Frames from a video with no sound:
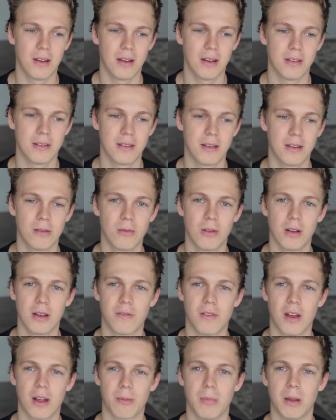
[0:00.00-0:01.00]
it didn't really
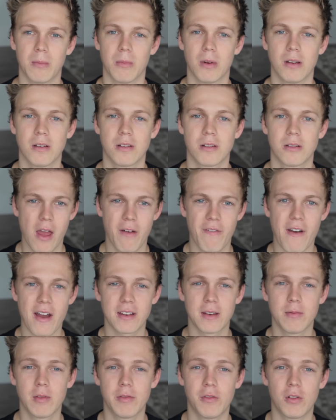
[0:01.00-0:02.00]
affect me much.
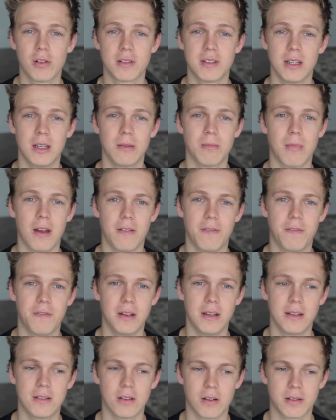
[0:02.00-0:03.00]
Fact number 14, my
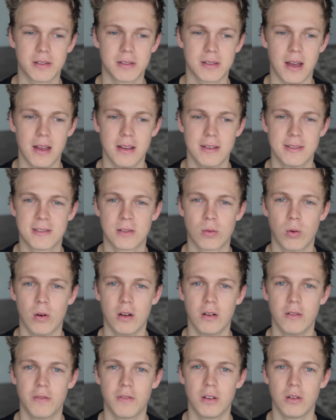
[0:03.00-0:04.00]
feet are size
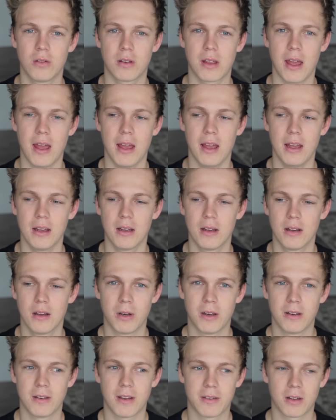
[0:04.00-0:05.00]
12 UK,
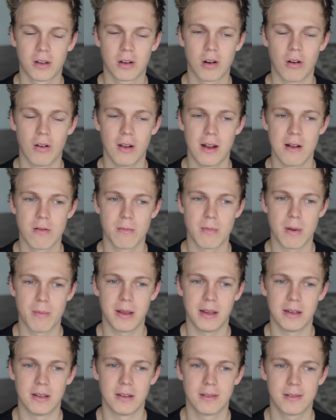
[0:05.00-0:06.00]
but it doesn't correlate with my
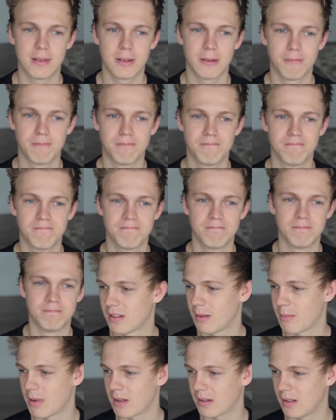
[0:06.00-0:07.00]
penis.
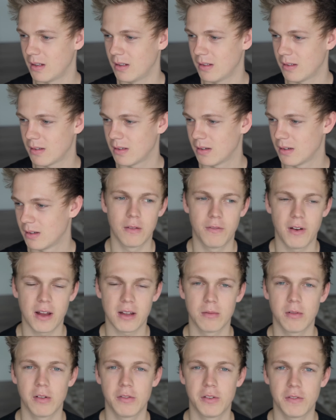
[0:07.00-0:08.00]
Does that make sense?
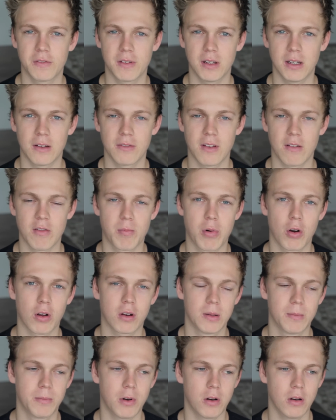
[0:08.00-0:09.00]
Fact number 15, I've never
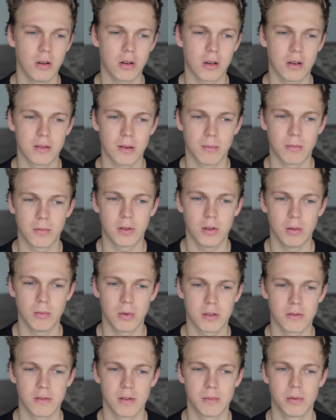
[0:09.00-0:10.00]
broken a bone because I'm too
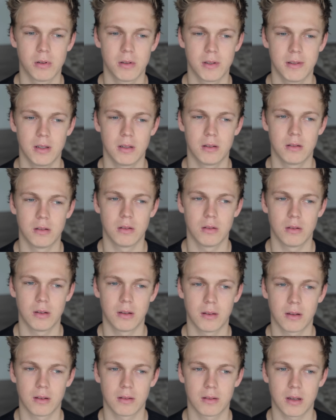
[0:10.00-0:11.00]
much of a pussy to do
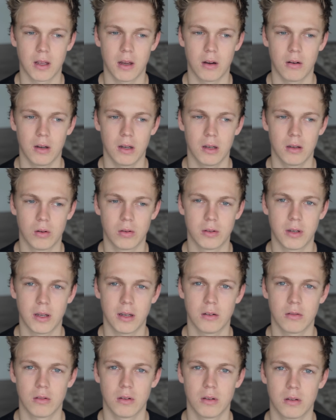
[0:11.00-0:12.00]
anything scary or
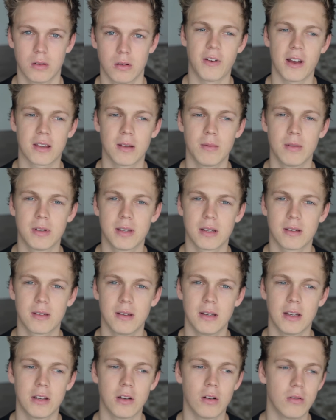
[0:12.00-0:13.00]
dangerous. Fact number
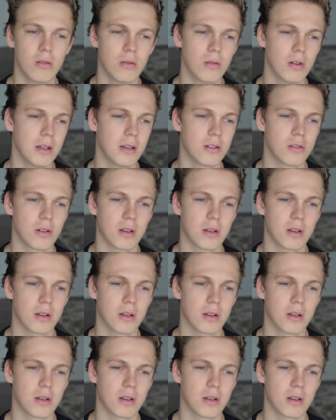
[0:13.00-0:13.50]
16, I don't really